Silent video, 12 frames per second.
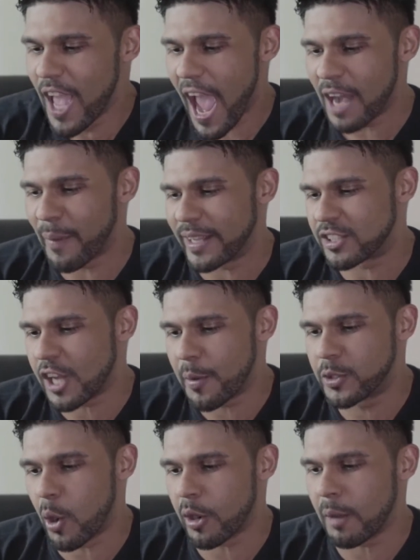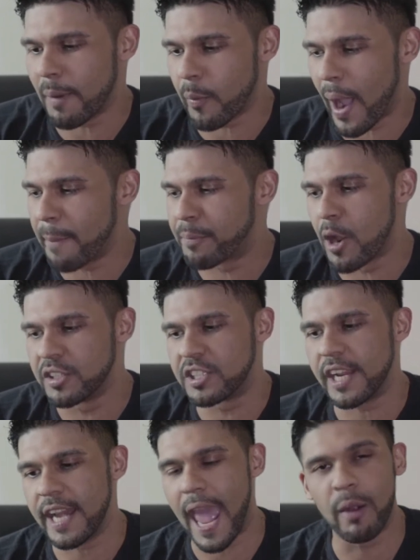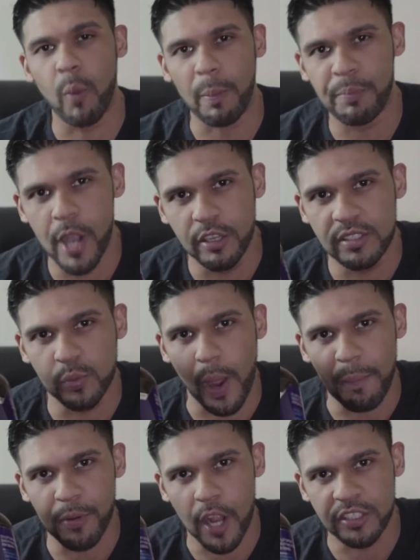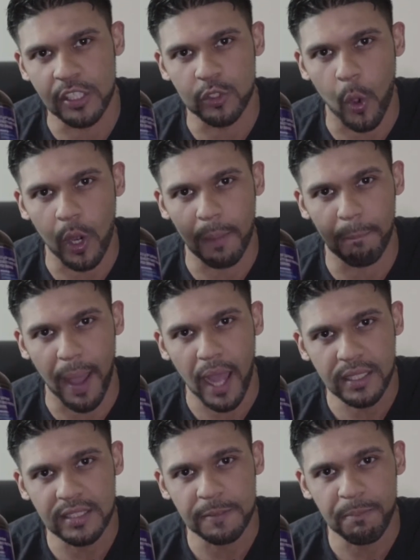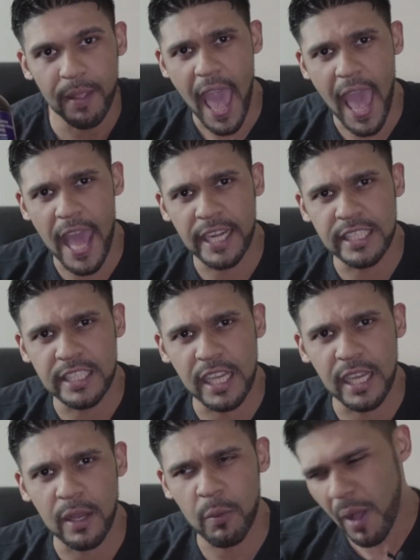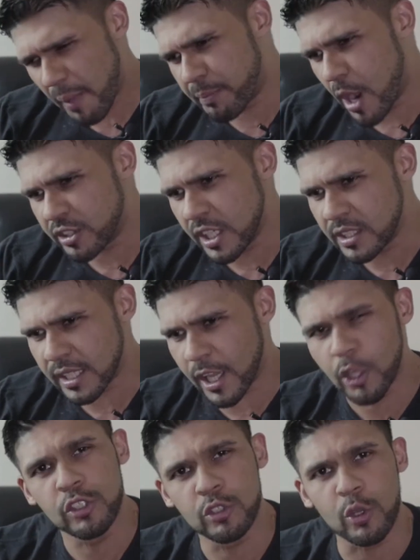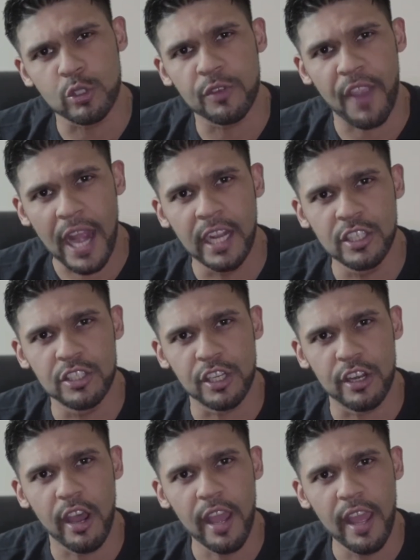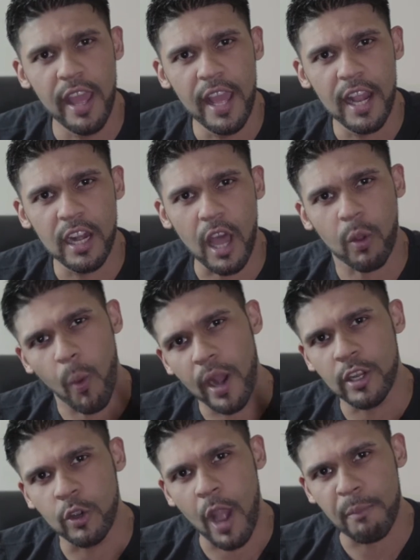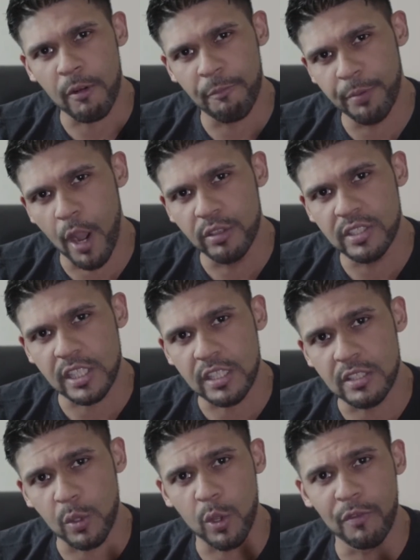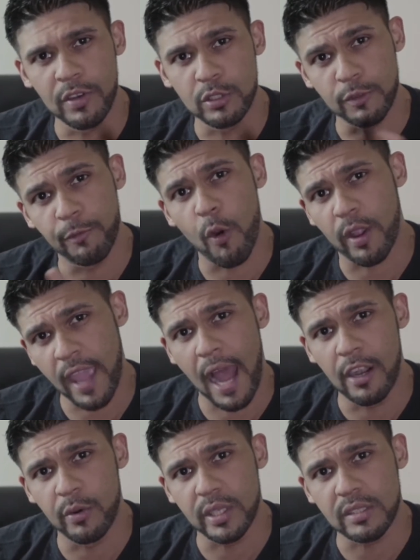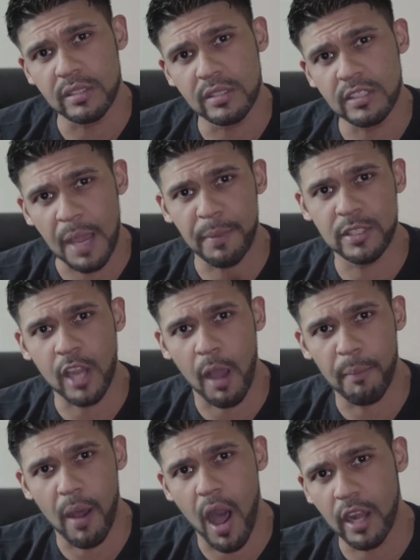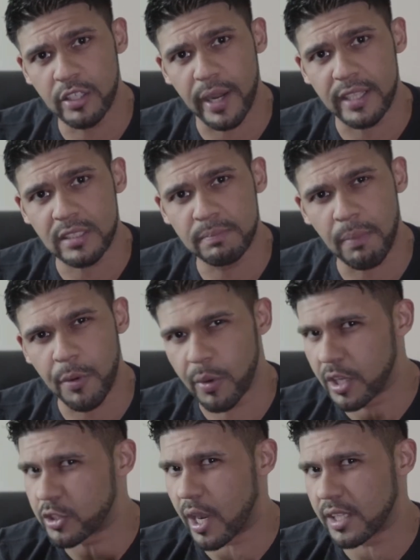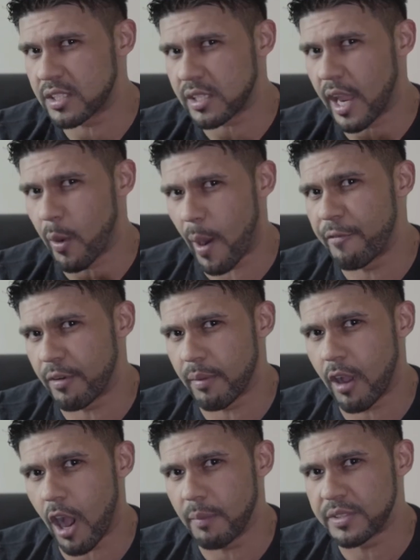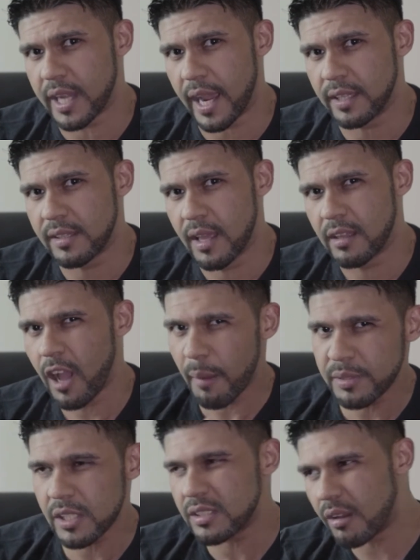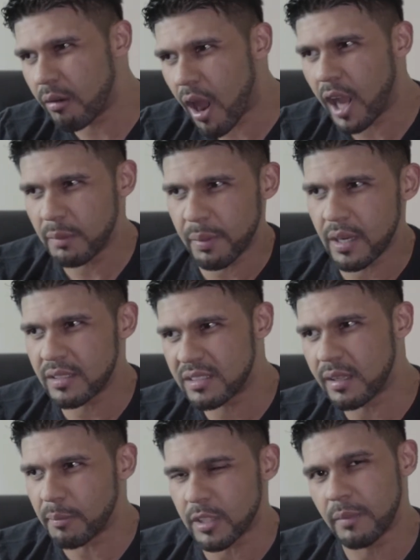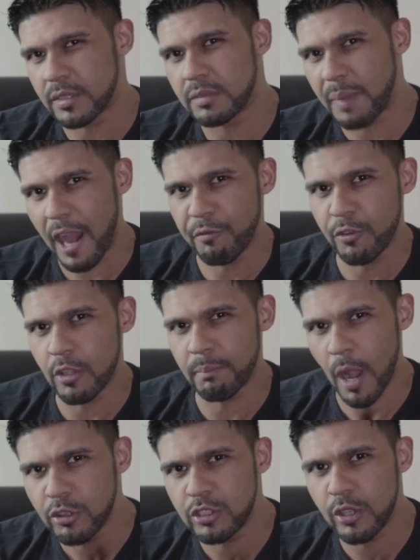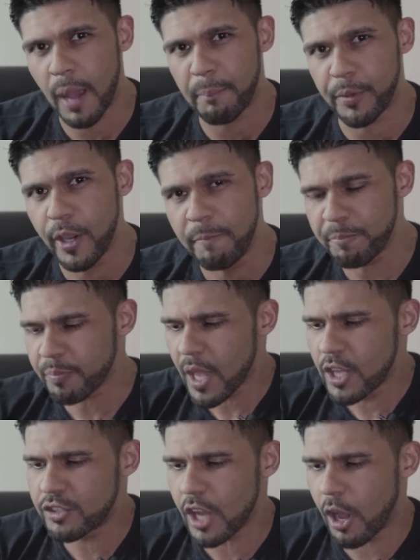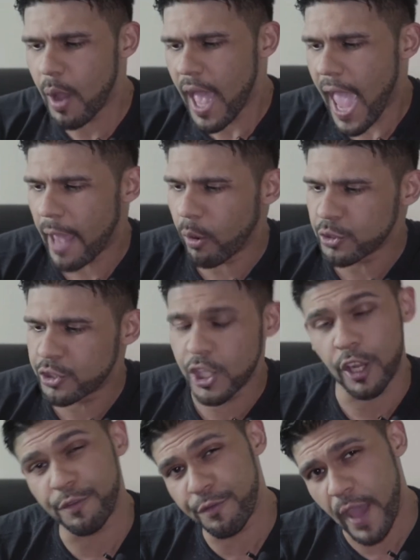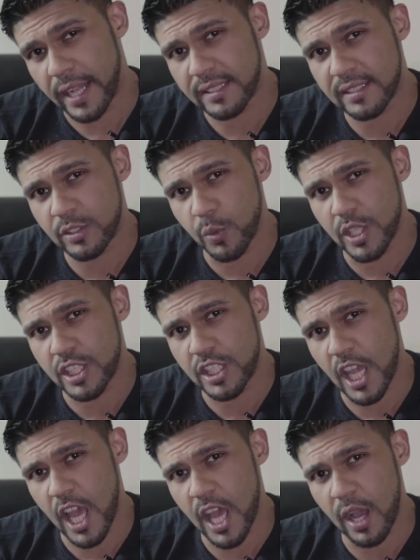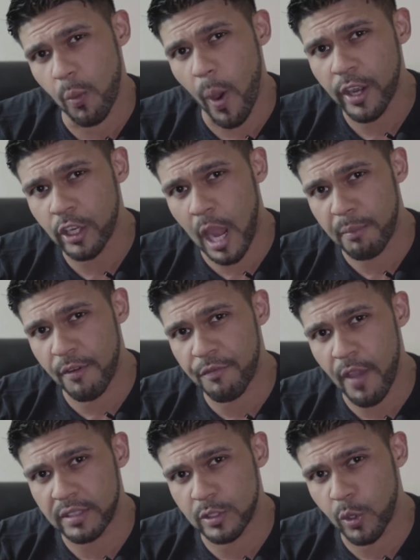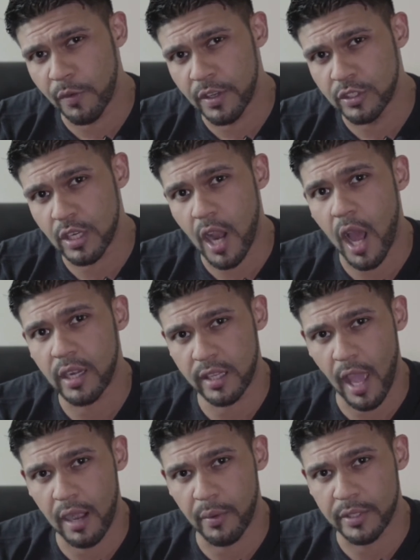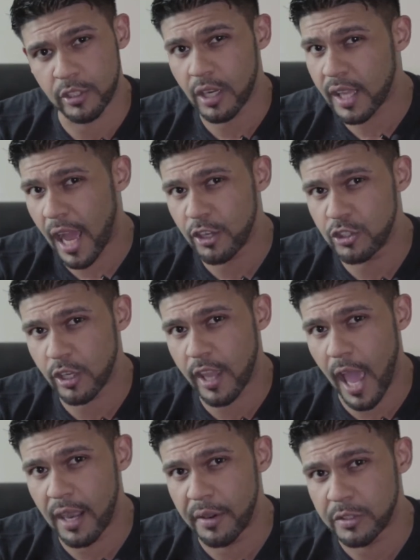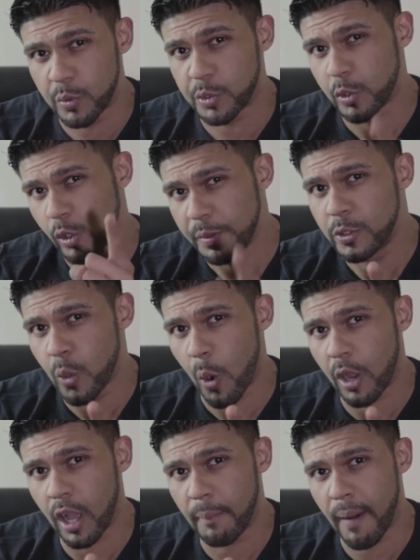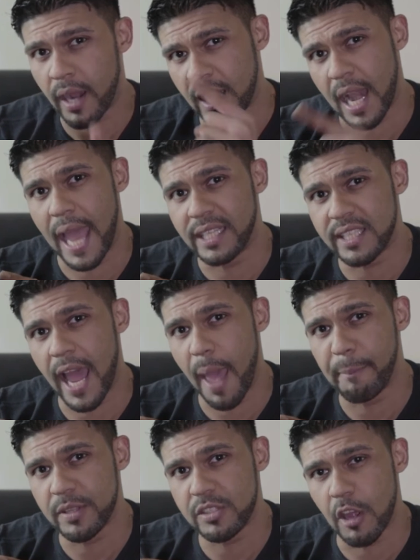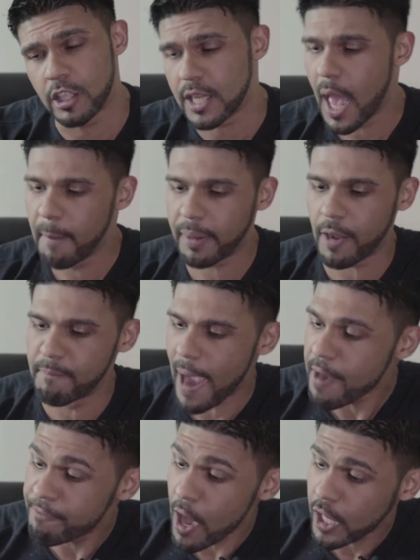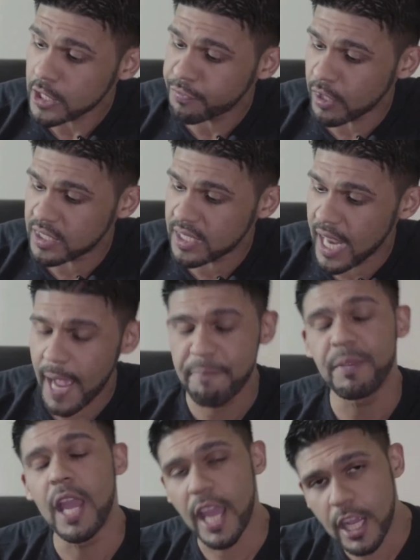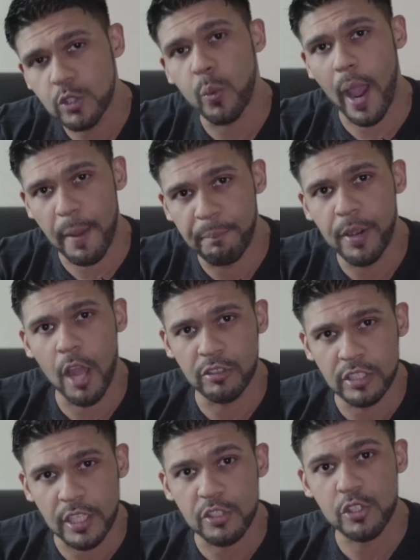Anyway, so we're talking about whey protein and what pro- whey protein's all about. And uh, well, protein's like a good source of energy, you know? Like one gram of protein is equivalent to four calories. Same as carbohydrates, but we want to try to stay away from carbs, eh? Carbs is alright, but sometimes it's bad for you. It bloats you up, right? So, and also you got fats, which uh, one gram of fats equivalent to nine calories. It's got to count your calories, which we will be talking about in later episodes. But our main focus for today is whey protein.